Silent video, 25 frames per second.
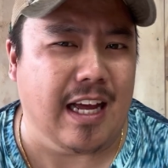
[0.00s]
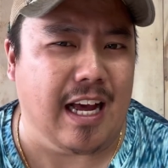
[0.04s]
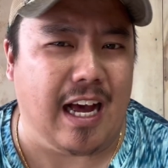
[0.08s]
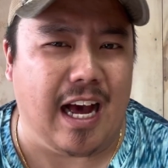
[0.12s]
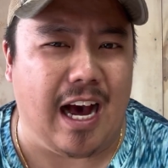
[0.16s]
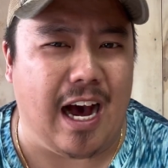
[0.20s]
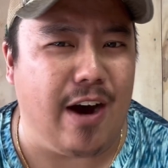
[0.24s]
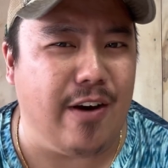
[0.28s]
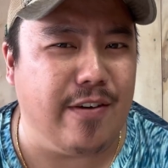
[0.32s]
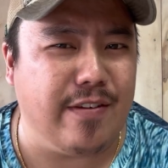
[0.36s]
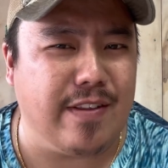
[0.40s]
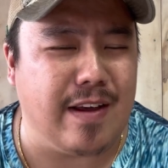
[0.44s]

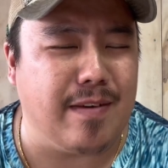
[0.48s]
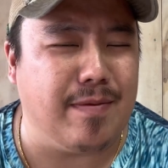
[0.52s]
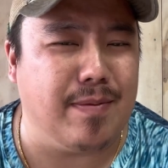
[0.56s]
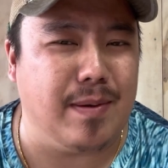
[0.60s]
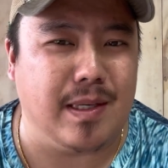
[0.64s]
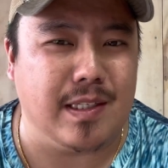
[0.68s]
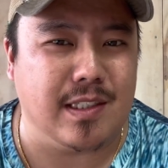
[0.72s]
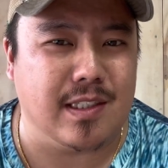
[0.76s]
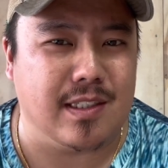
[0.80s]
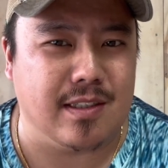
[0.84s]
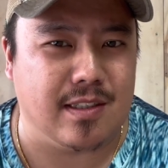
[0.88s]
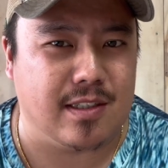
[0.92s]
How have they
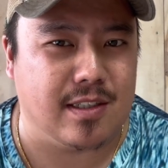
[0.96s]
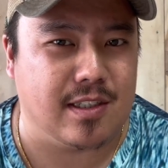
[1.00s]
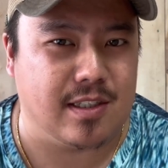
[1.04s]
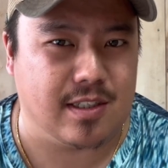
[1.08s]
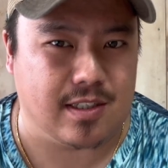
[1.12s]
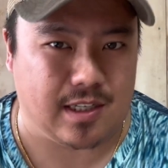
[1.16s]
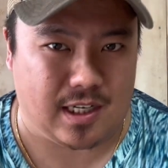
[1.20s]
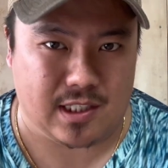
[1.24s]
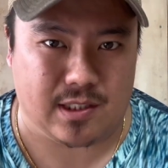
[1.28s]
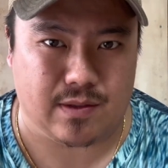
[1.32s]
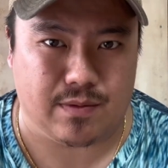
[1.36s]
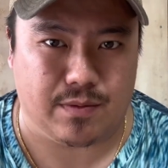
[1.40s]
been
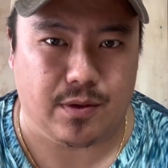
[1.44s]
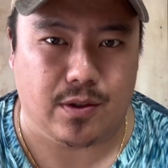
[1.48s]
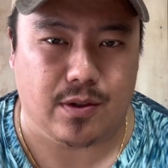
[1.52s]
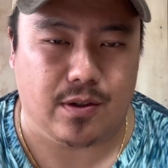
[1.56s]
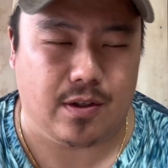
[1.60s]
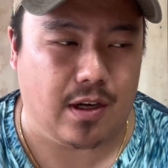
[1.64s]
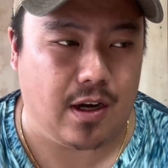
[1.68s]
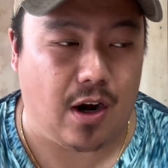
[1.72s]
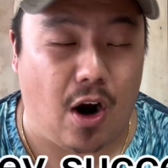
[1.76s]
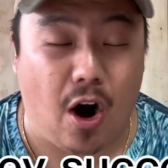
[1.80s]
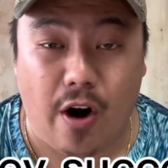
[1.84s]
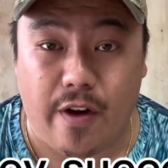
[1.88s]

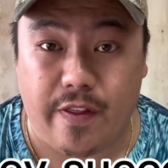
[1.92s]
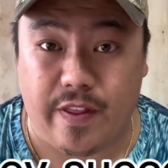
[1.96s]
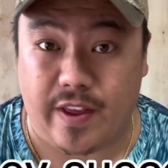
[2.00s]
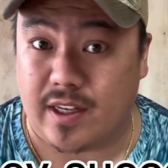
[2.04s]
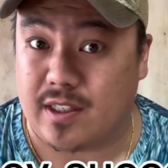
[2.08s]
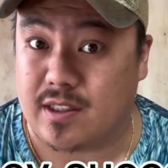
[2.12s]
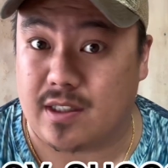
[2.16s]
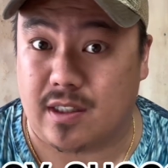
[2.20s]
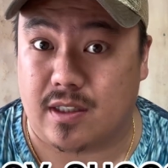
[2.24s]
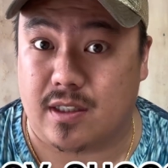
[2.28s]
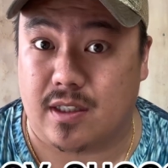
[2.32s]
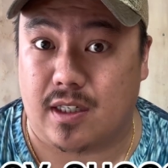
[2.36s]
successful? Are they
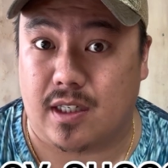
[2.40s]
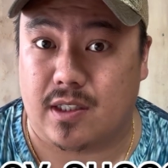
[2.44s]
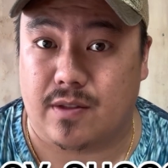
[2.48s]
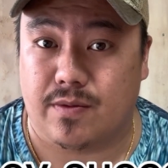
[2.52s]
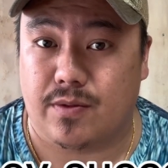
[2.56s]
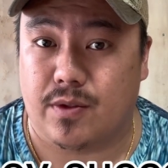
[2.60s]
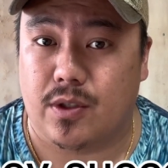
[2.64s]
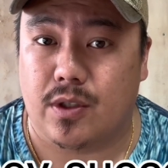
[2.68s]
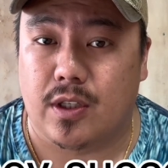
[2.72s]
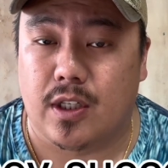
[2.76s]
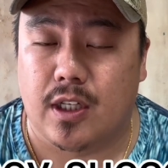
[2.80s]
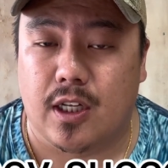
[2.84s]

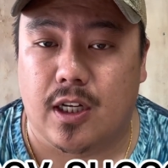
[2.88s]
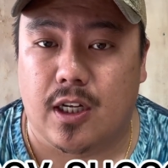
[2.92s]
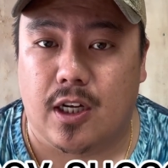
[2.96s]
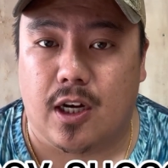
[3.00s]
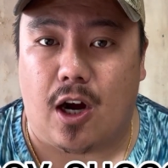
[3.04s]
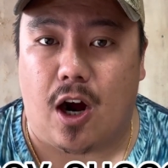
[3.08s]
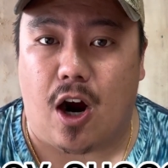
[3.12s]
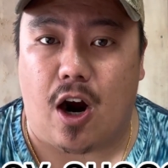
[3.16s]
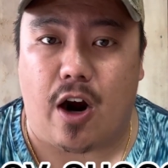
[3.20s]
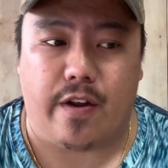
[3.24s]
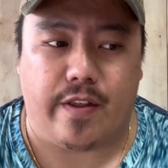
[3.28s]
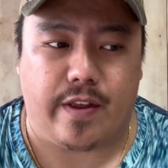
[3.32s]
successful?
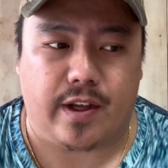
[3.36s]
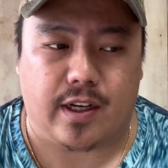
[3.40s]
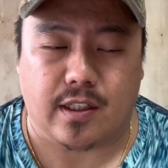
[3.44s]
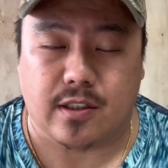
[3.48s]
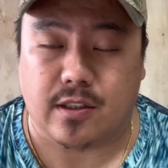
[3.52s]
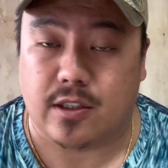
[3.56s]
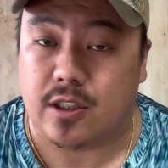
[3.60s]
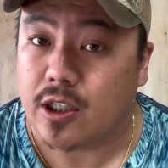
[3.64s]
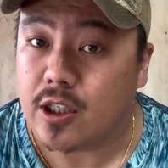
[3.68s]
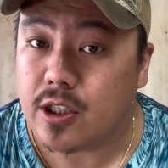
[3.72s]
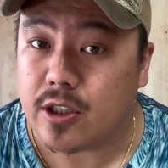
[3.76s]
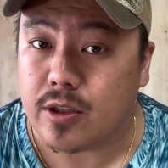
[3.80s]
Are they
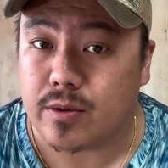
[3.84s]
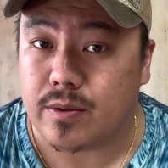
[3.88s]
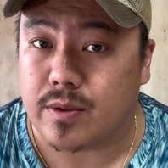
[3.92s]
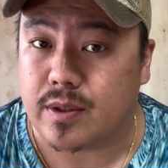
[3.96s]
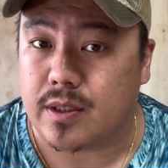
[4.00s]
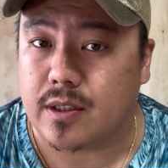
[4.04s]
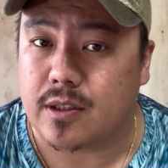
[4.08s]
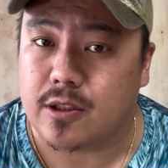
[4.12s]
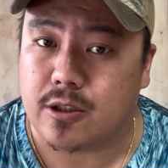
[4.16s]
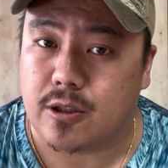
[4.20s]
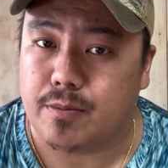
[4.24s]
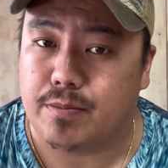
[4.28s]

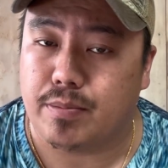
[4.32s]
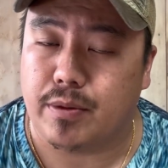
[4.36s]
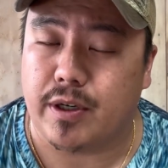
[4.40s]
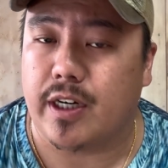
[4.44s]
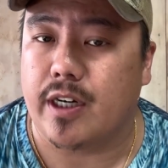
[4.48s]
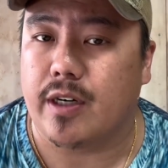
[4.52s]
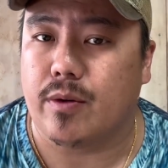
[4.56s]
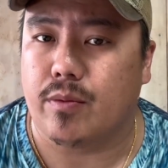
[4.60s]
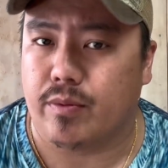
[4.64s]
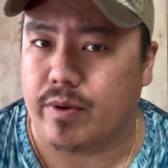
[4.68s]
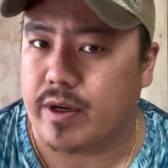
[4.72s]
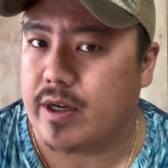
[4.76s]
continuing to
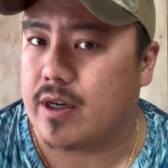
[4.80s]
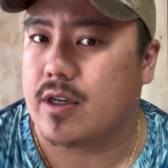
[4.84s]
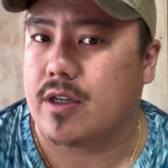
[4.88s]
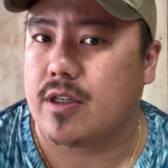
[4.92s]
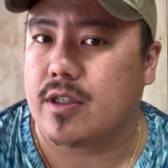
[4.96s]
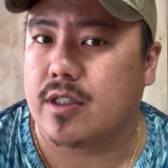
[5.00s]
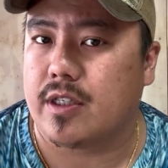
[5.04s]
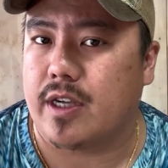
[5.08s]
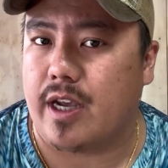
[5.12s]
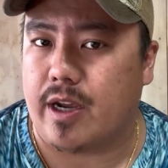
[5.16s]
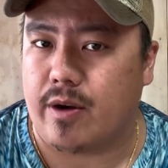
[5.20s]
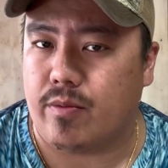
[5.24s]
breed
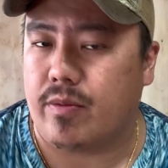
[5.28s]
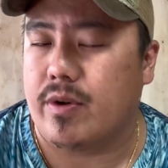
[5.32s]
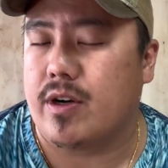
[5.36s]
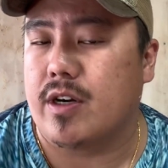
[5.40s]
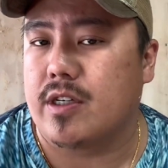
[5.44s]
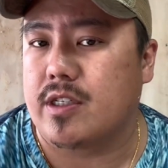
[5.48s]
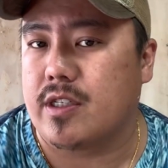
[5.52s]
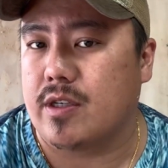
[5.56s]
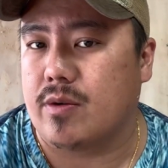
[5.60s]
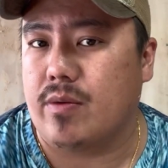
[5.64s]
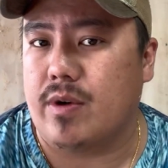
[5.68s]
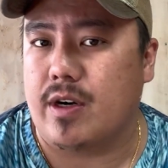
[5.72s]
winners and
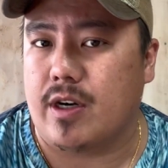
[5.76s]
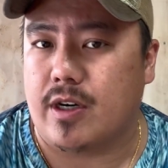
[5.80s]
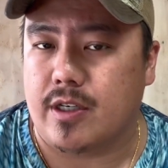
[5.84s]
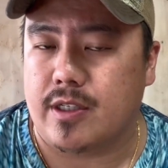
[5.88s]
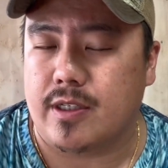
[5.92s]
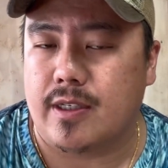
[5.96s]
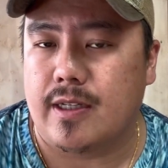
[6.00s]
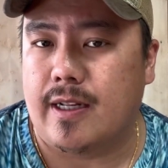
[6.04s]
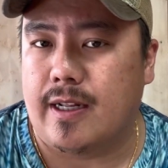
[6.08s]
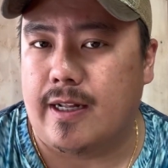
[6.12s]
winners and winners?